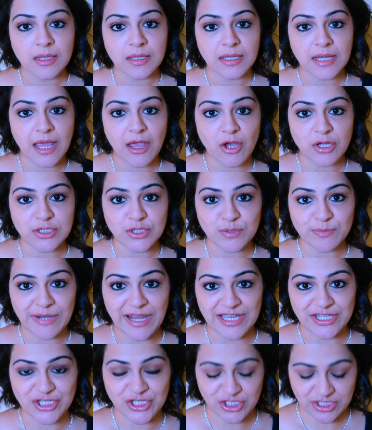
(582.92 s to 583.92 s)
Now onto
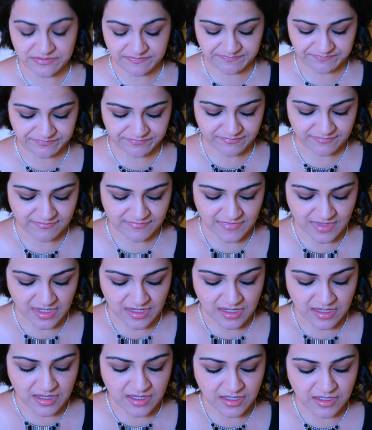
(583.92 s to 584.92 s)
blush.
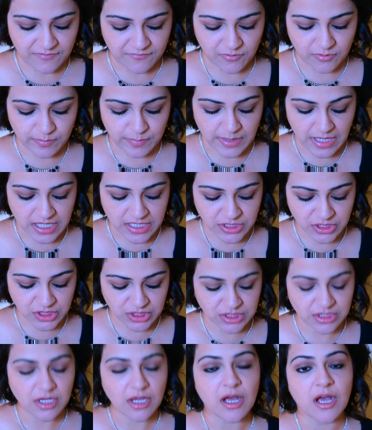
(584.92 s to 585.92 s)
For blush,
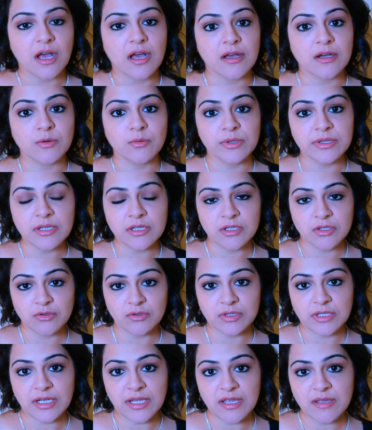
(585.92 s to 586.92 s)
with a
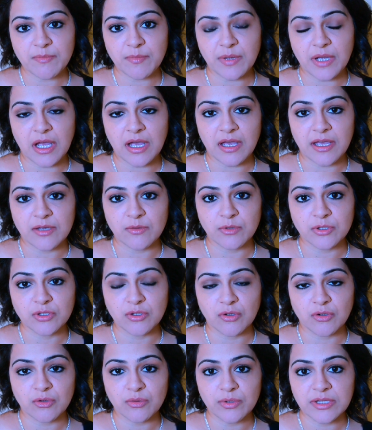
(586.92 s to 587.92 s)
nude lip, I would
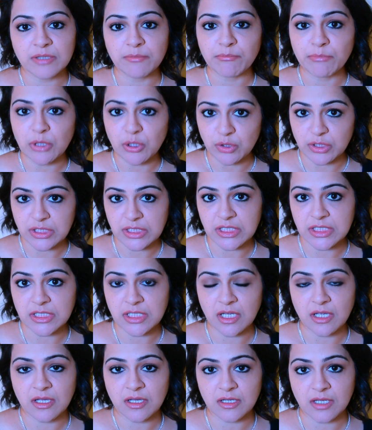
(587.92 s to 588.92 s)
go with a muted
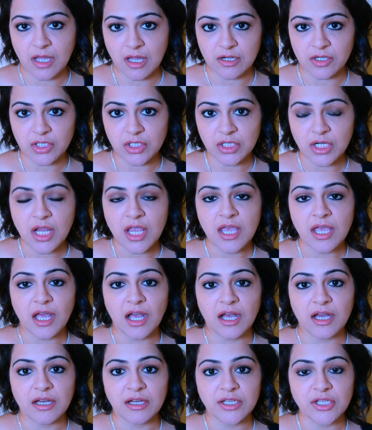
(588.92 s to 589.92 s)
color.
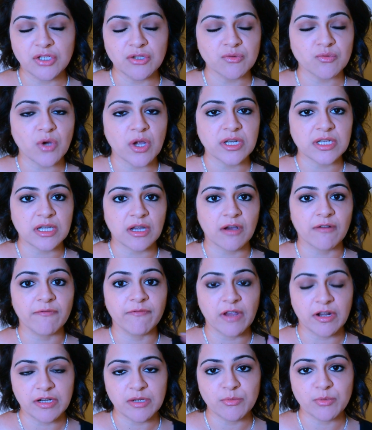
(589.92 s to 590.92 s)
You don't want a
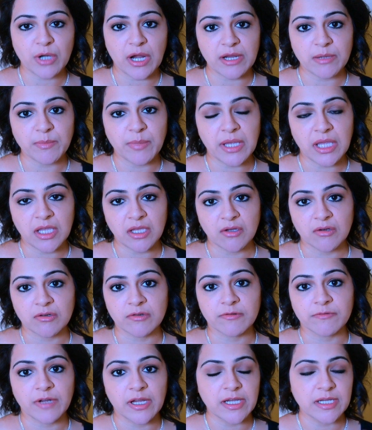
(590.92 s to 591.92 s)
very bright pink
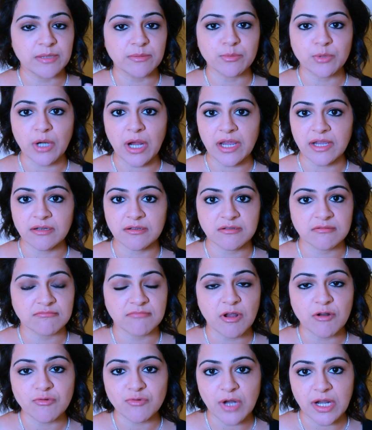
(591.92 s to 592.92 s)
or very bright
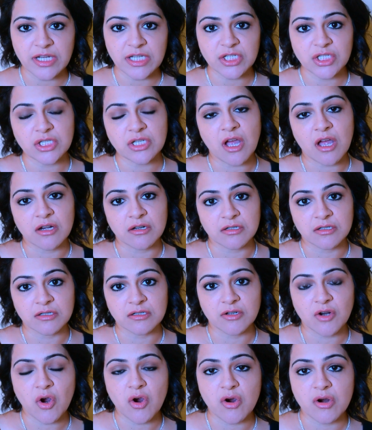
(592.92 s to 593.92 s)
reddish
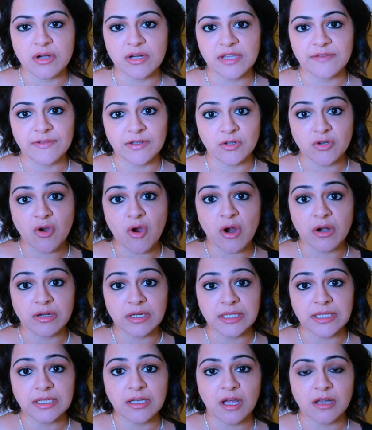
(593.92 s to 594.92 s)
color or even a
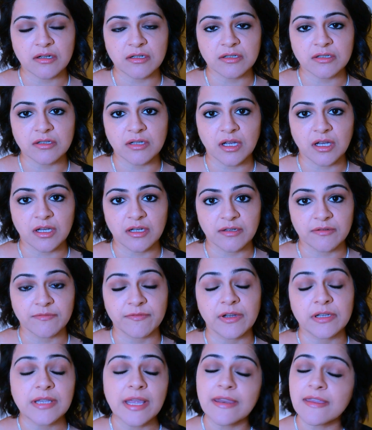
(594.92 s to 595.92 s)
corally color,
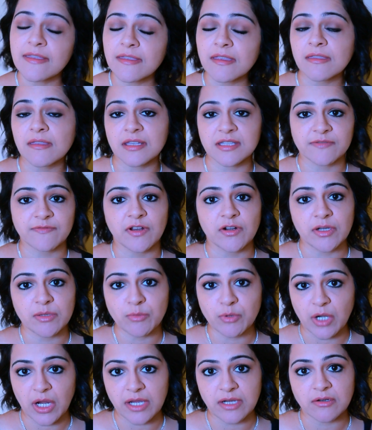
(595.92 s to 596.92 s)
but anything that's very
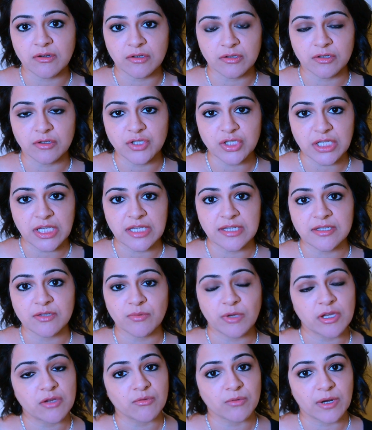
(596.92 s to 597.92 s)
bright on your cheeks
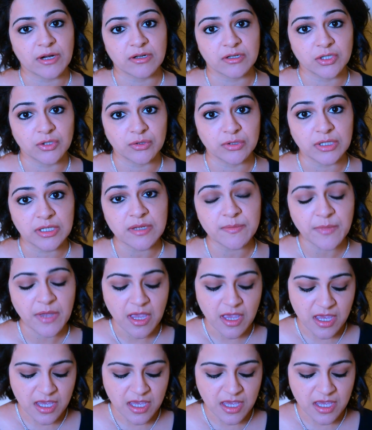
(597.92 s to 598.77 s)
when you wear a nude lip.